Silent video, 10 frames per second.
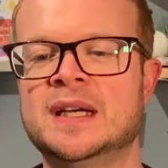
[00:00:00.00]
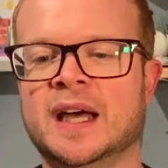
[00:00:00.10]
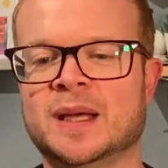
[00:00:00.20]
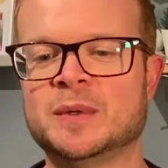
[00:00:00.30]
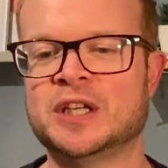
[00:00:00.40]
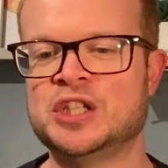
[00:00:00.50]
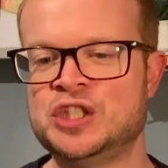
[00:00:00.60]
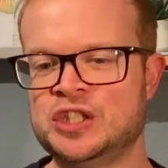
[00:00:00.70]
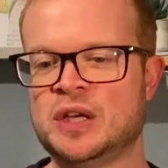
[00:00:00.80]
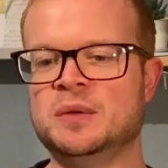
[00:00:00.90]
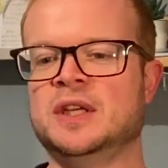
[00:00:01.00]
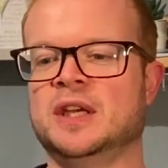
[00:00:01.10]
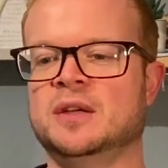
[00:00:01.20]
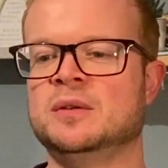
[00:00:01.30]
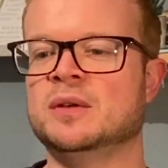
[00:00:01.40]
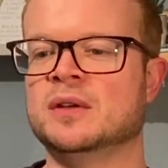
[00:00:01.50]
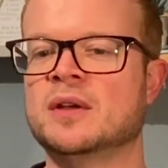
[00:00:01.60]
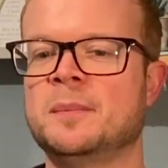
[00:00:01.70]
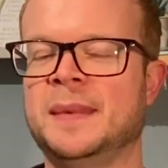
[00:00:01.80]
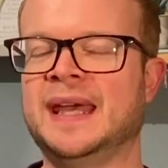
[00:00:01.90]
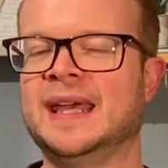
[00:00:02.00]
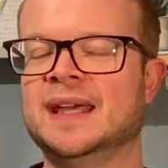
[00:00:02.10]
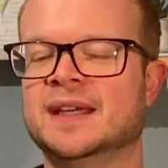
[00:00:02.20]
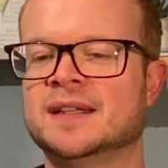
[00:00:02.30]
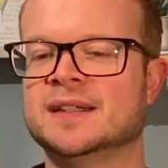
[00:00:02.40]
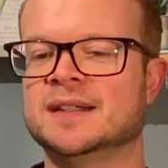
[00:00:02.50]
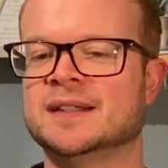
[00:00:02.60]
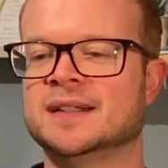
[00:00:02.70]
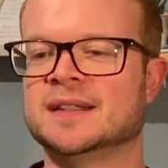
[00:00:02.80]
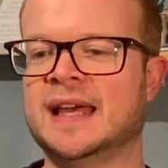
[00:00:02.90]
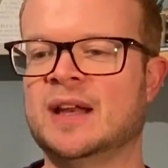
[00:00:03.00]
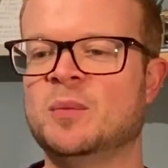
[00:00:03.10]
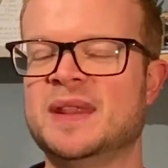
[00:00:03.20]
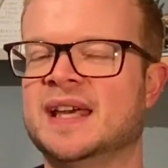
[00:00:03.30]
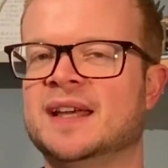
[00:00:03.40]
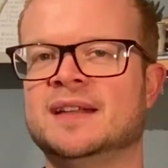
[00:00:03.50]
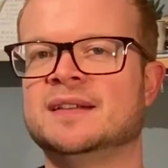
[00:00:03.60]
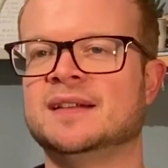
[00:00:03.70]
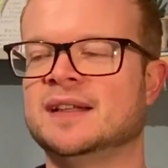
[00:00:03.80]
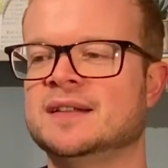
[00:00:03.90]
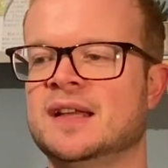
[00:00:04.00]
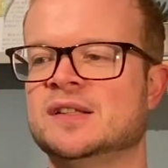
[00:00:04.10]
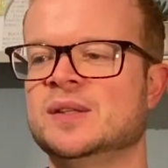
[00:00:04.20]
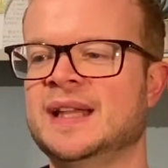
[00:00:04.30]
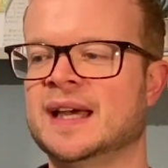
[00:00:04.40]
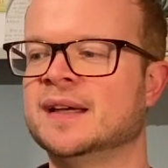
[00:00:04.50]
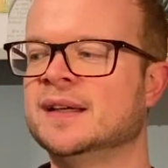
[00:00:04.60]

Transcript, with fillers: and I'm going to show you me getting on with it and doing that,